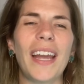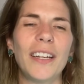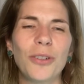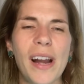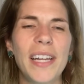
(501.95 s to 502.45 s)
I
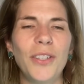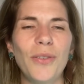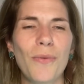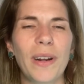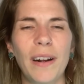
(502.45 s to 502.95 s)
try
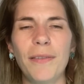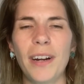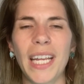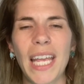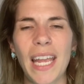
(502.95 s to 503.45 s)
to whenever
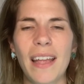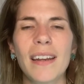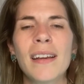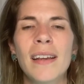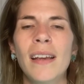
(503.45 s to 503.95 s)
I can.